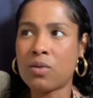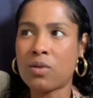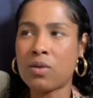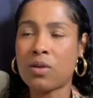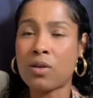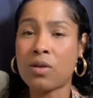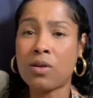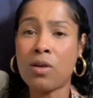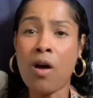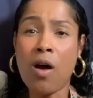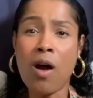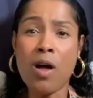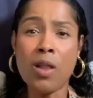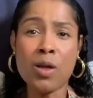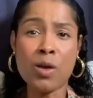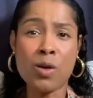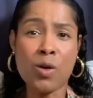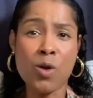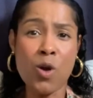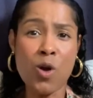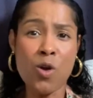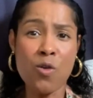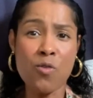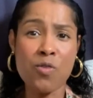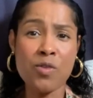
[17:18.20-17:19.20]
call a
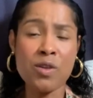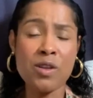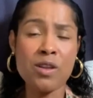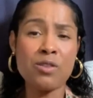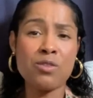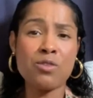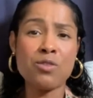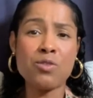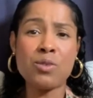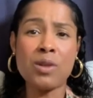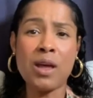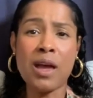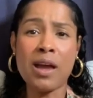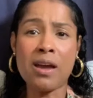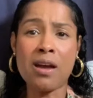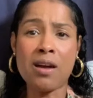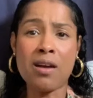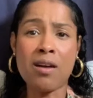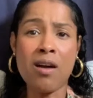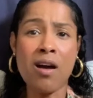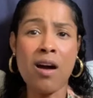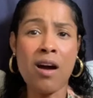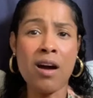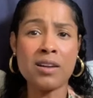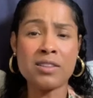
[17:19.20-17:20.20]
girlfriend and do like a
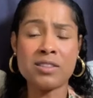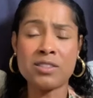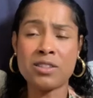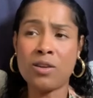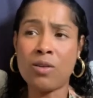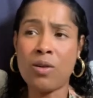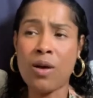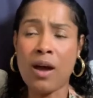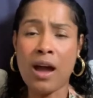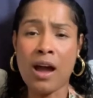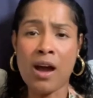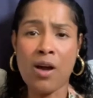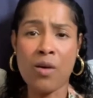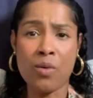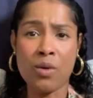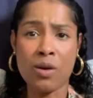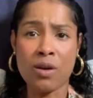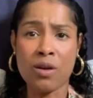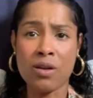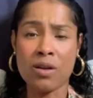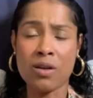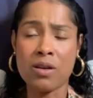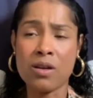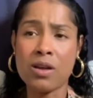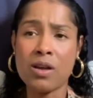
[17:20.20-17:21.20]
cocktail
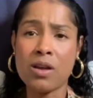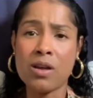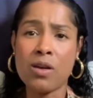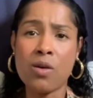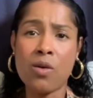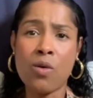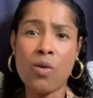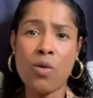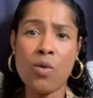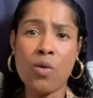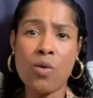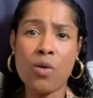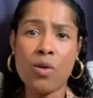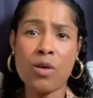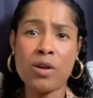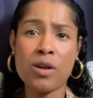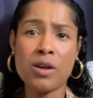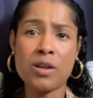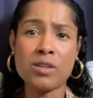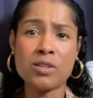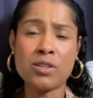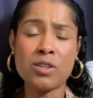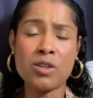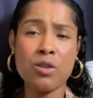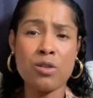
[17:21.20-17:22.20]
hour, or,
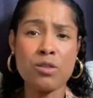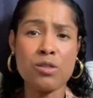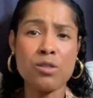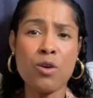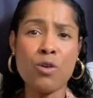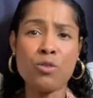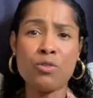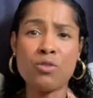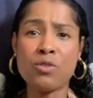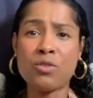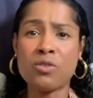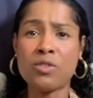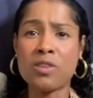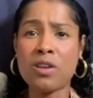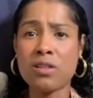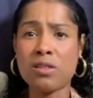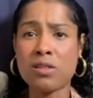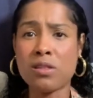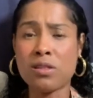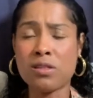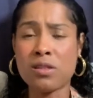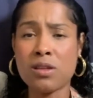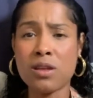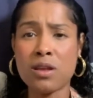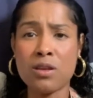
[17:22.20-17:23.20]
social
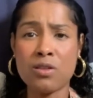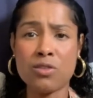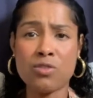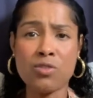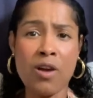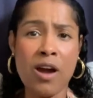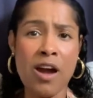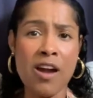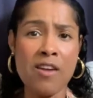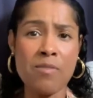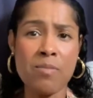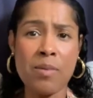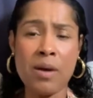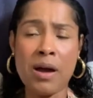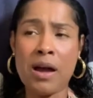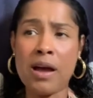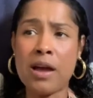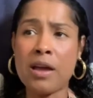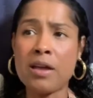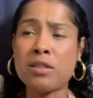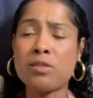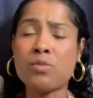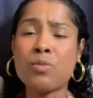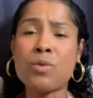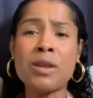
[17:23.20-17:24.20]
distancing
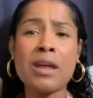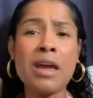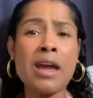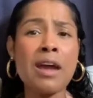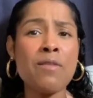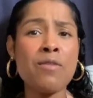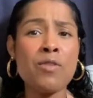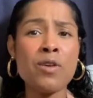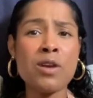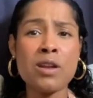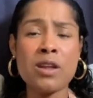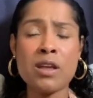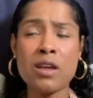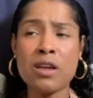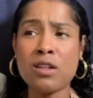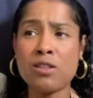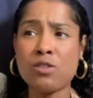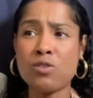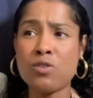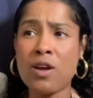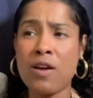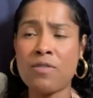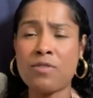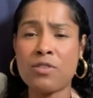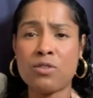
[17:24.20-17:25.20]
drive-bys. Whatever it is
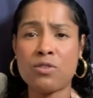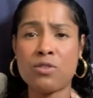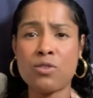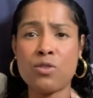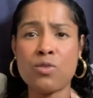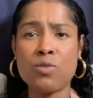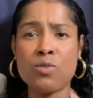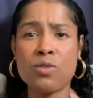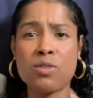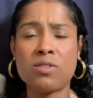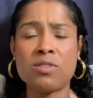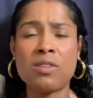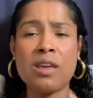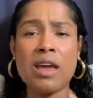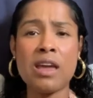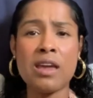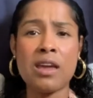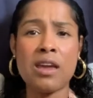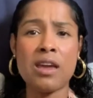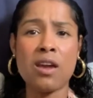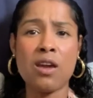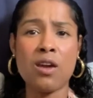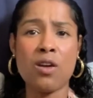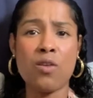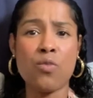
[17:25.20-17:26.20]
you have to do to take
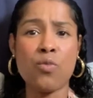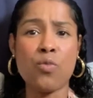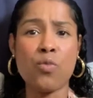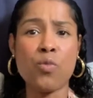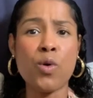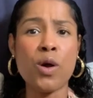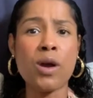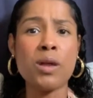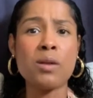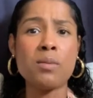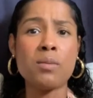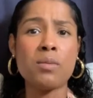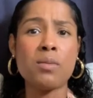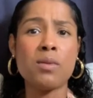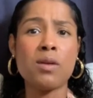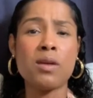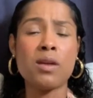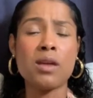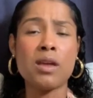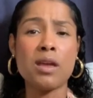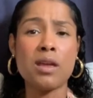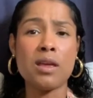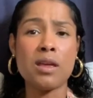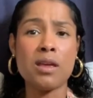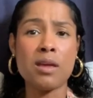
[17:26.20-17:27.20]
care of what
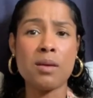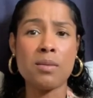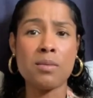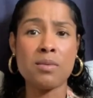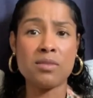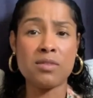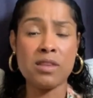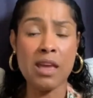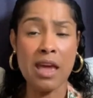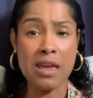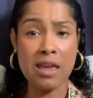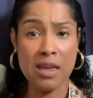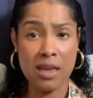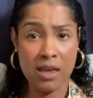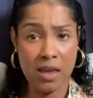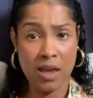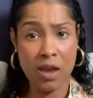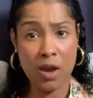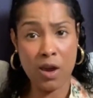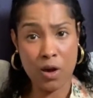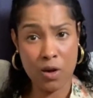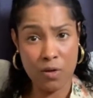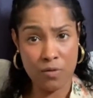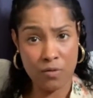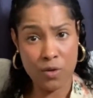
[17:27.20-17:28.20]
taking
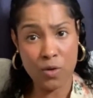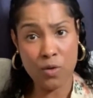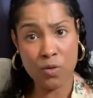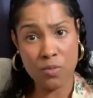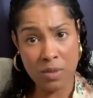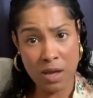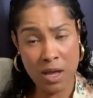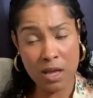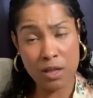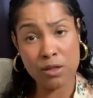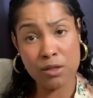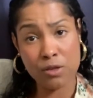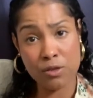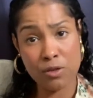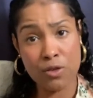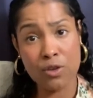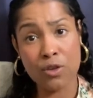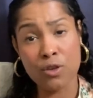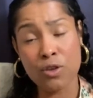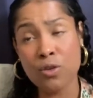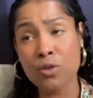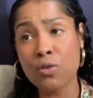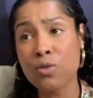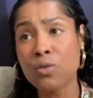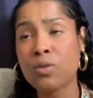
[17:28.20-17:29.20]
care of you means to
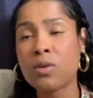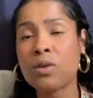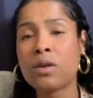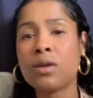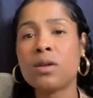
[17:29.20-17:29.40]
you,